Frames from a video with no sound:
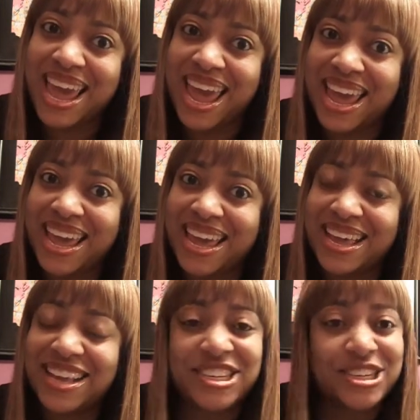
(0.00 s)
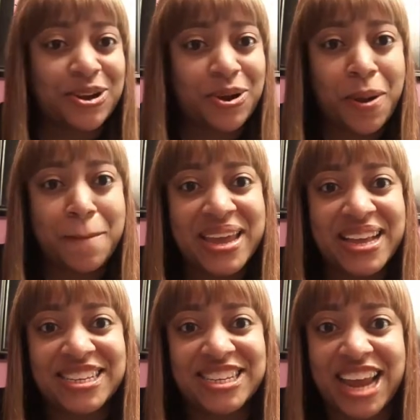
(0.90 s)
Hey, it's your girl
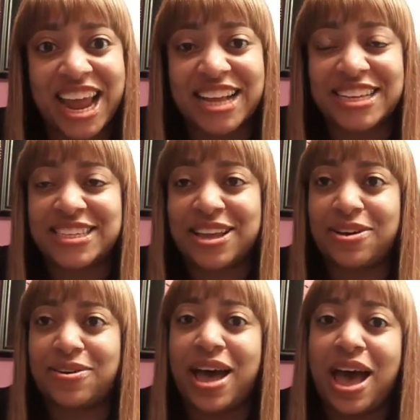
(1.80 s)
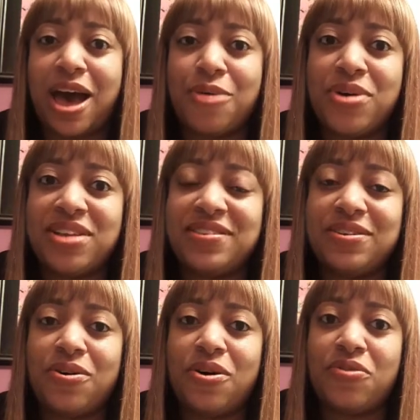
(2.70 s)
Mika J. So I want to
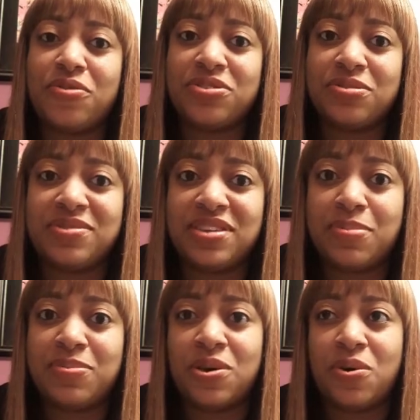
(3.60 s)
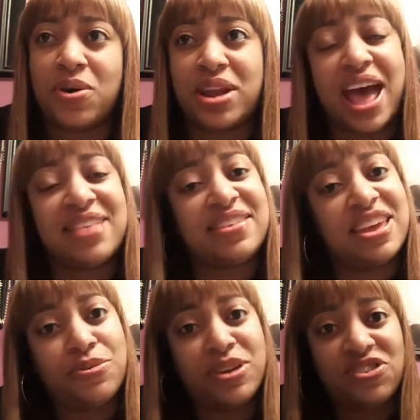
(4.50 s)
go over some tips on how to
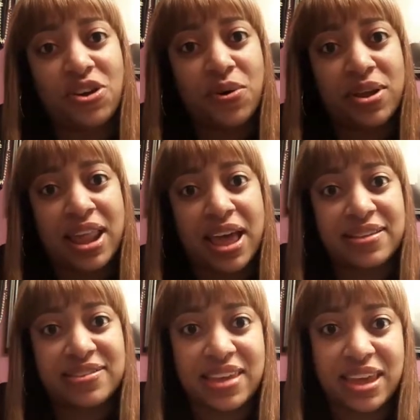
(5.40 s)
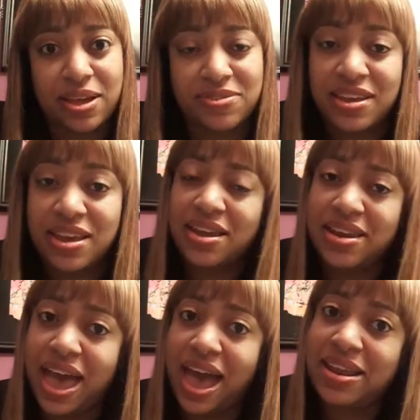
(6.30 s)
increase your online sales.
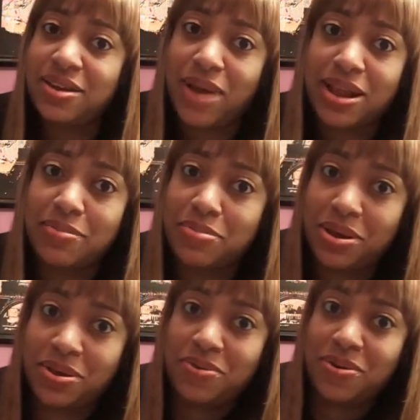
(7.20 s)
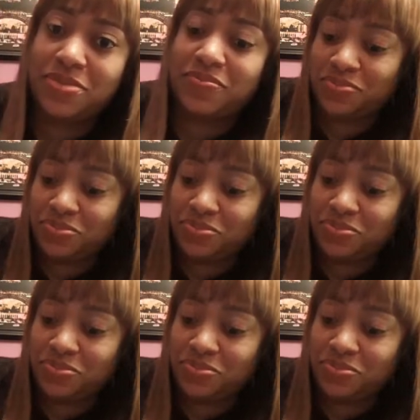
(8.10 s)
Now, I didn't write the book on